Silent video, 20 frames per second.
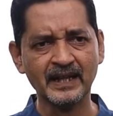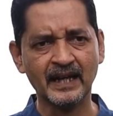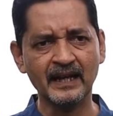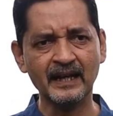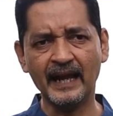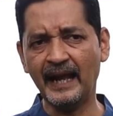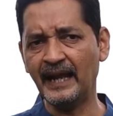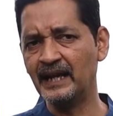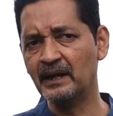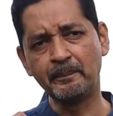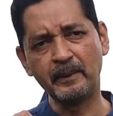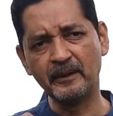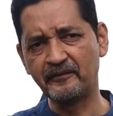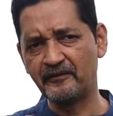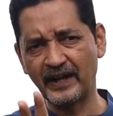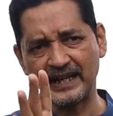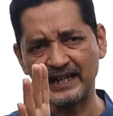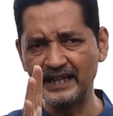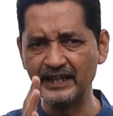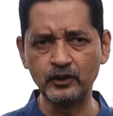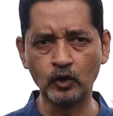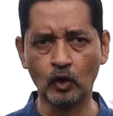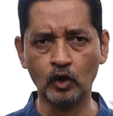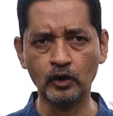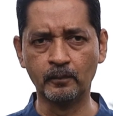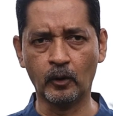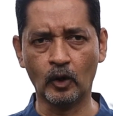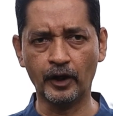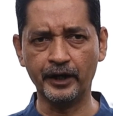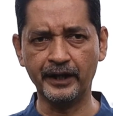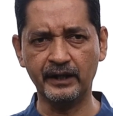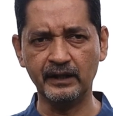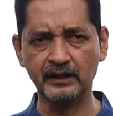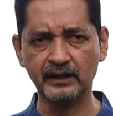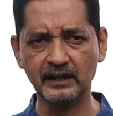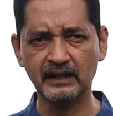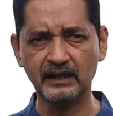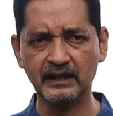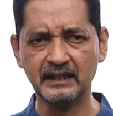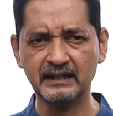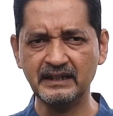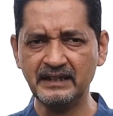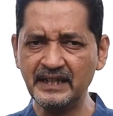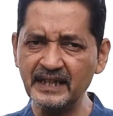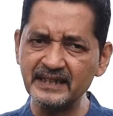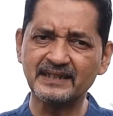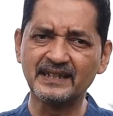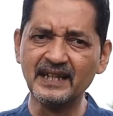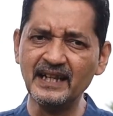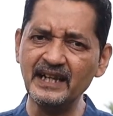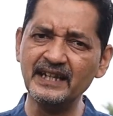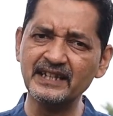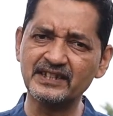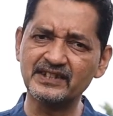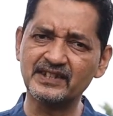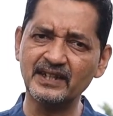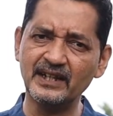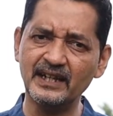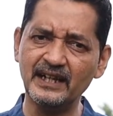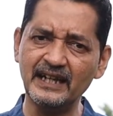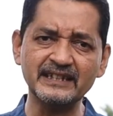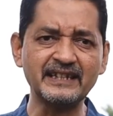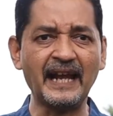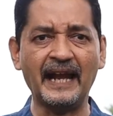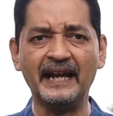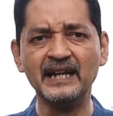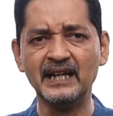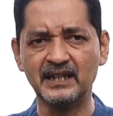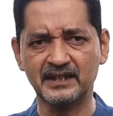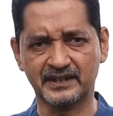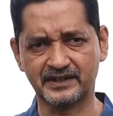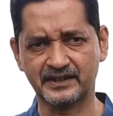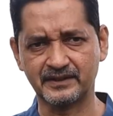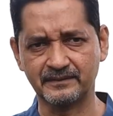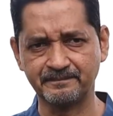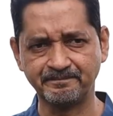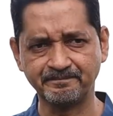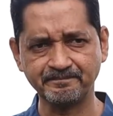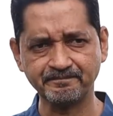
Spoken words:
and a perfectly toned body. This list is endless.